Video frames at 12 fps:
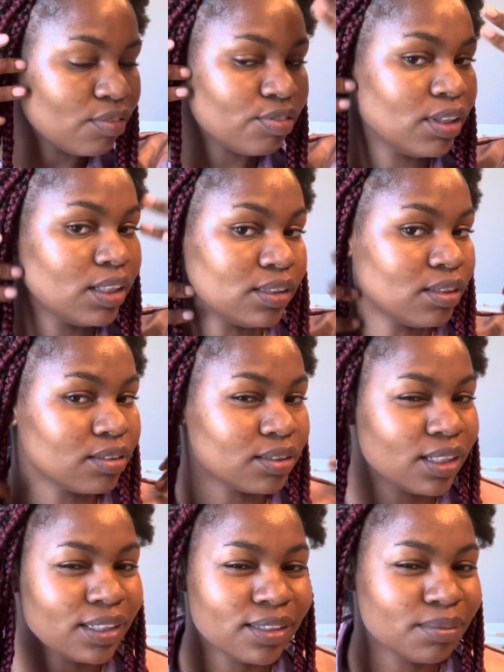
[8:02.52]
I feel like it's because
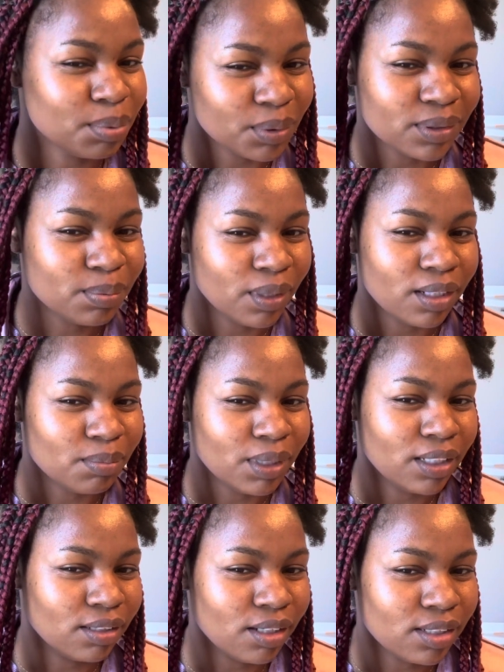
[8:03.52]
like the postpartum
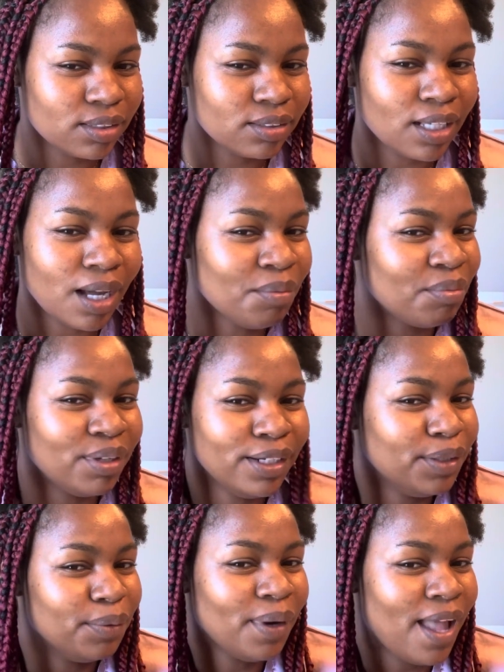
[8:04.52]
hair loss, because I really
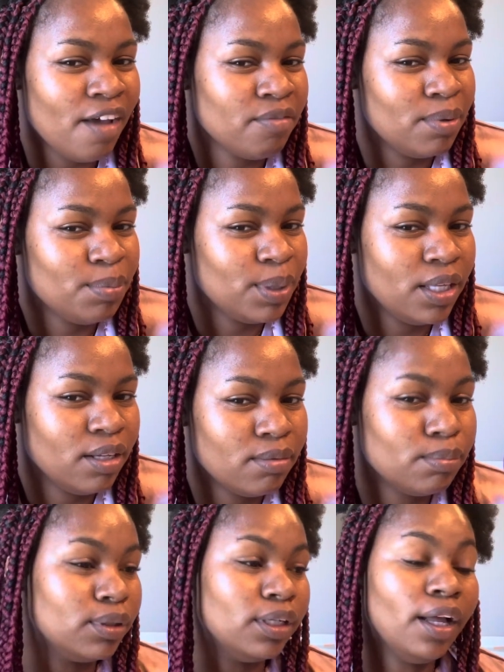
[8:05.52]
don't have baby hair,
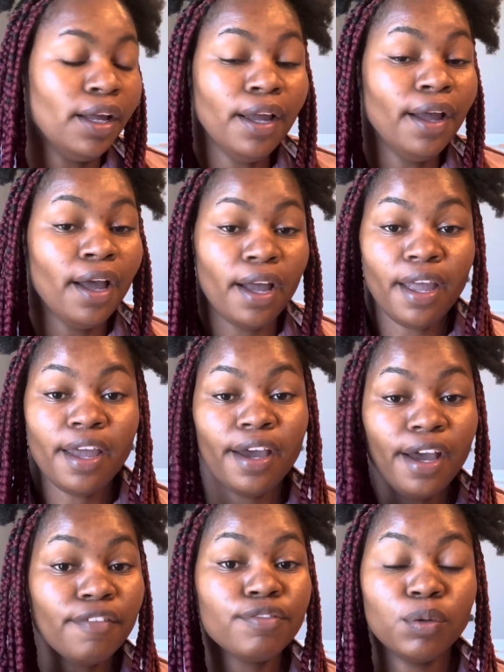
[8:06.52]
but I
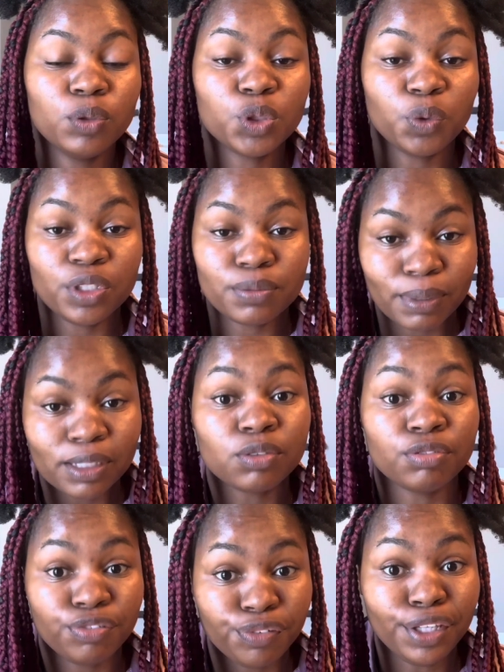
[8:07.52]
have no choice but to
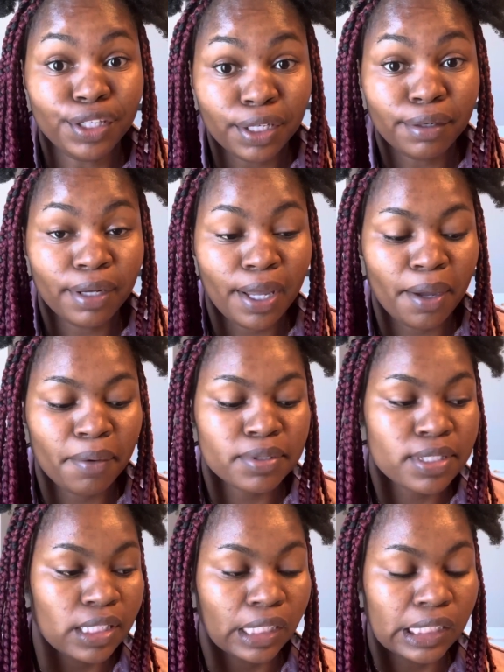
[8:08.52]
fake it now
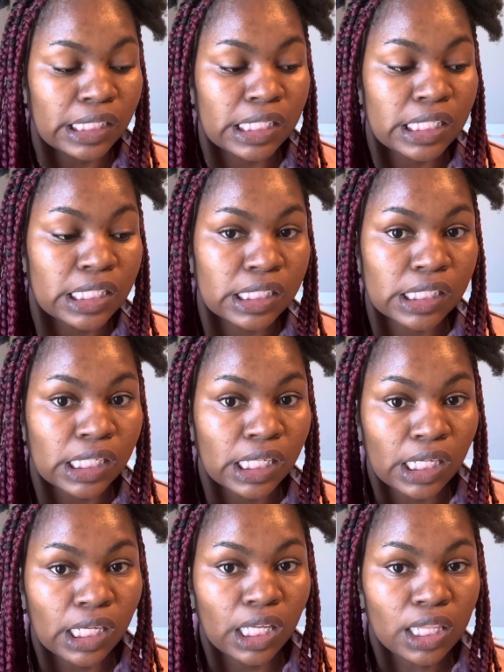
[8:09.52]
since
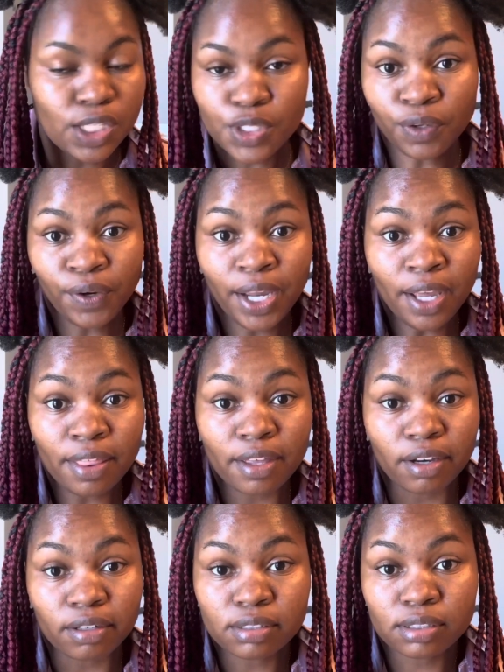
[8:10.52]
there's no hair there.